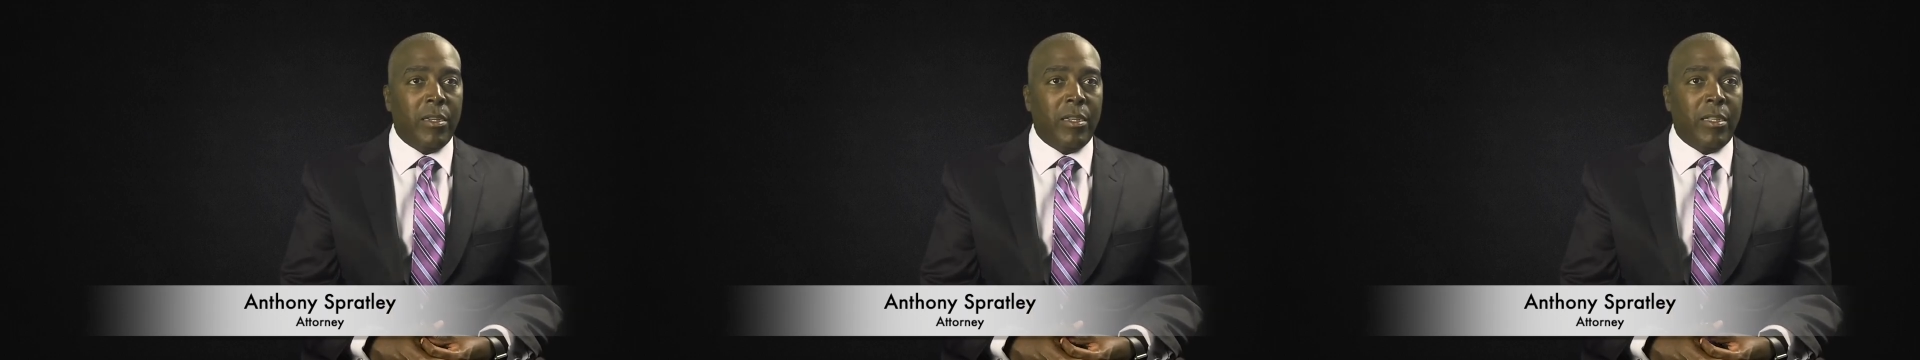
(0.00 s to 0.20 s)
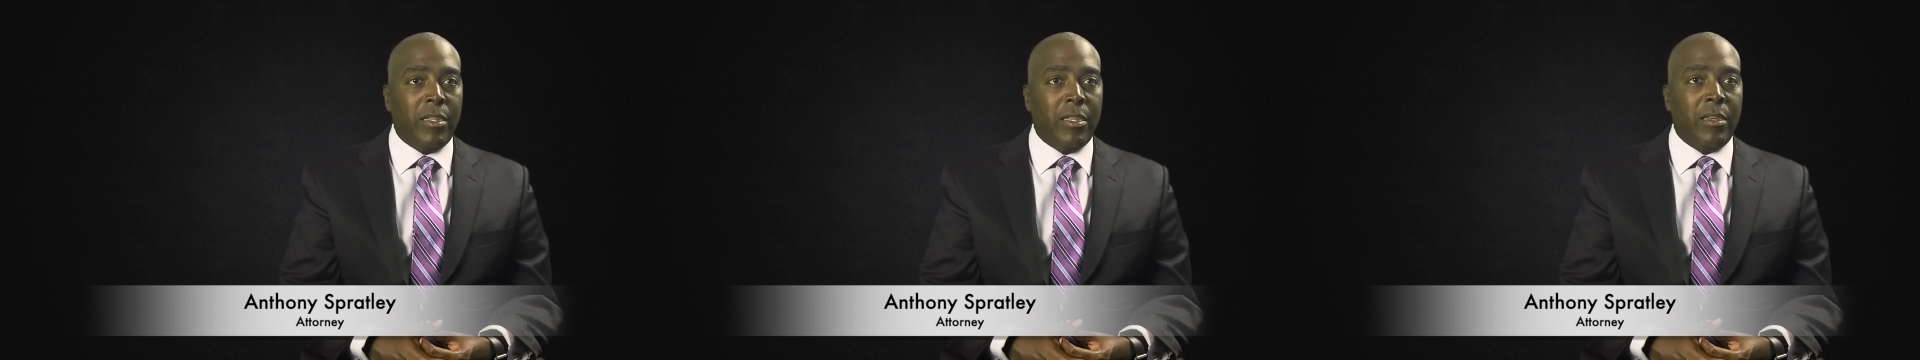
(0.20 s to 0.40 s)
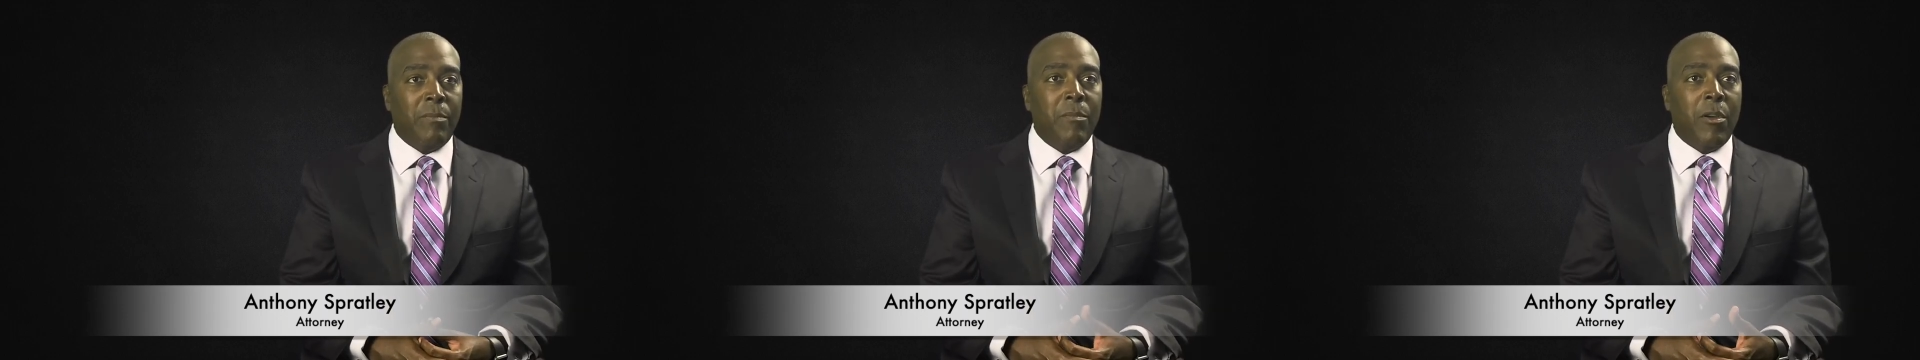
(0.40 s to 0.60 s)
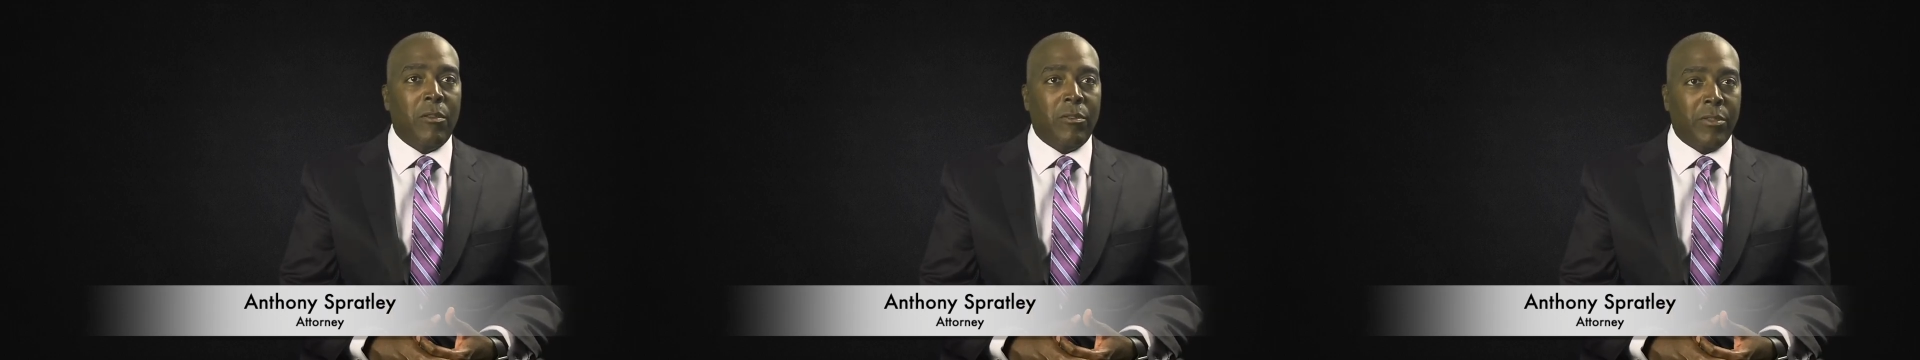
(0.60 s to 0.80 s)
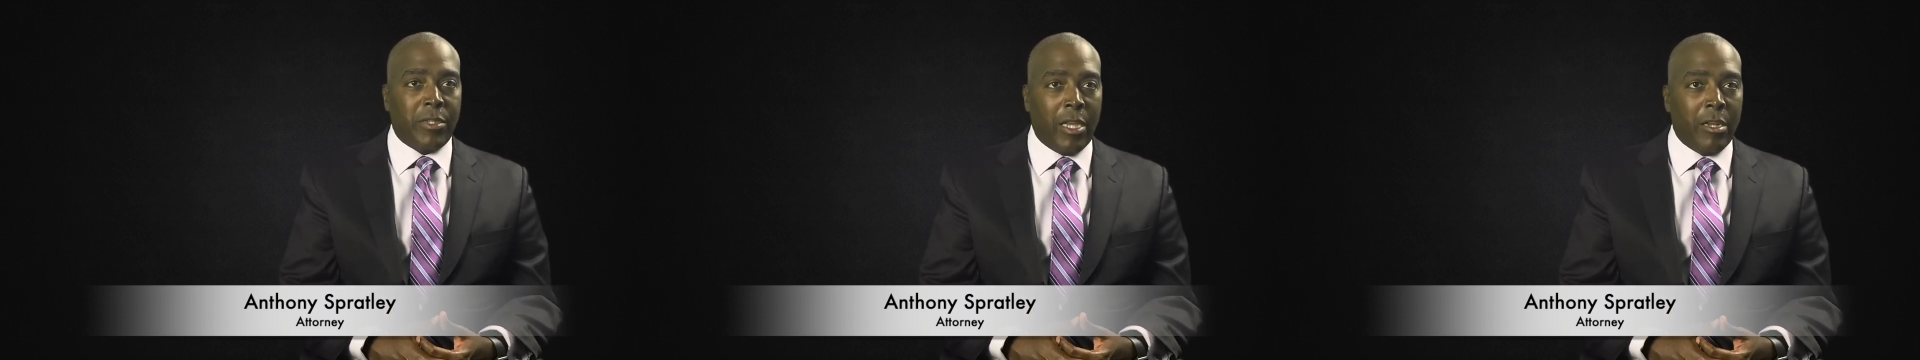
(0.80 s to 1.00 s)
the marital
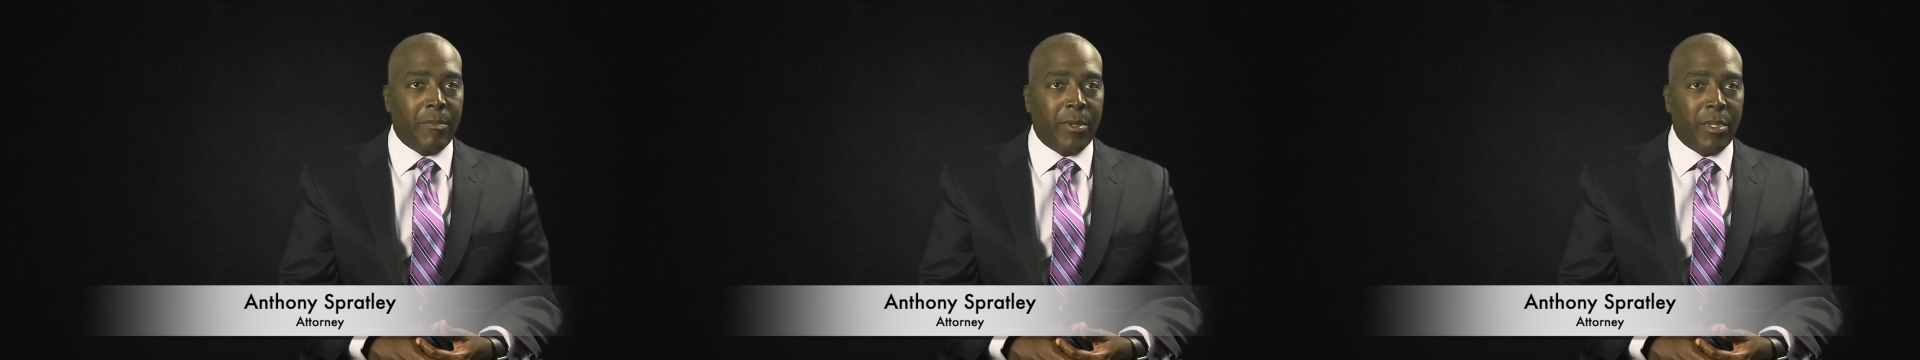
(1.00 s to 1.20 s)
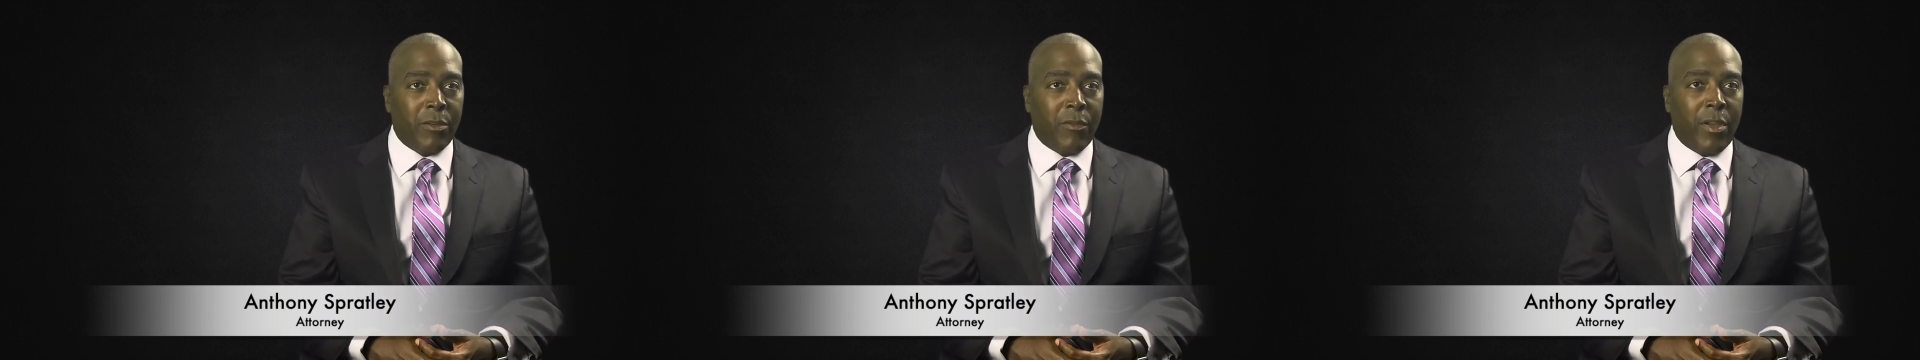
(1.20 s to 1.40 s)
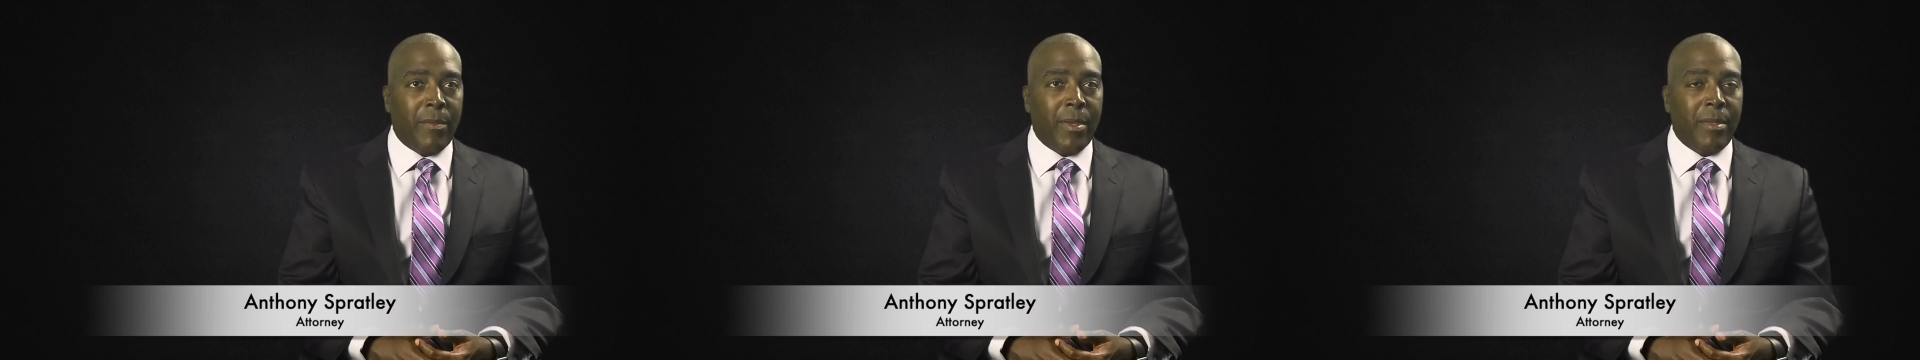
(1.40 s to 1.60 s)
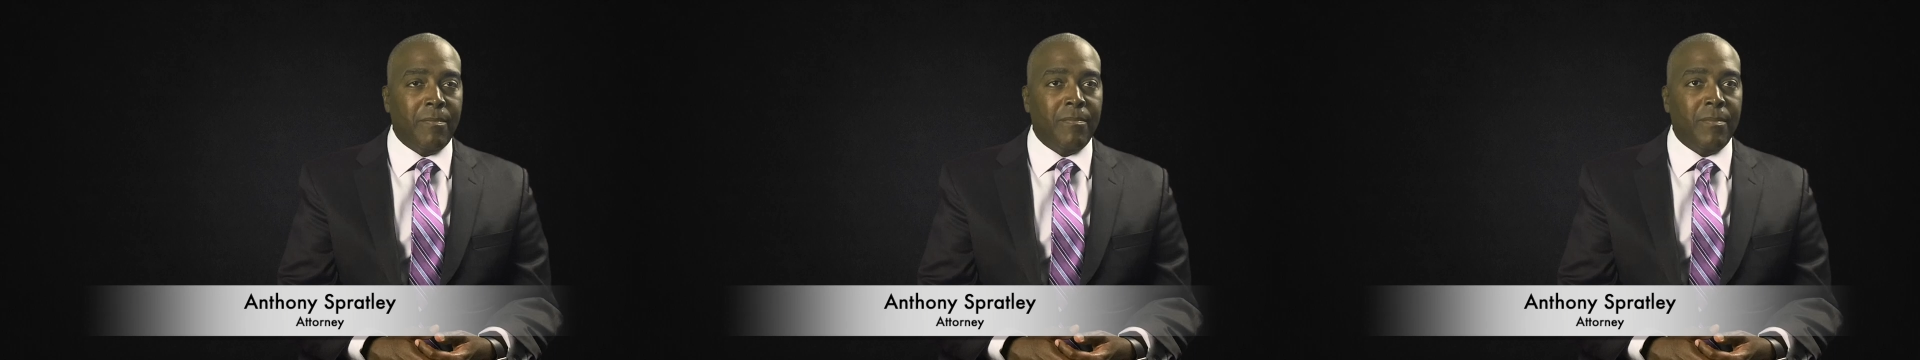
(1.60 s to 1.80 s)
settlement agreement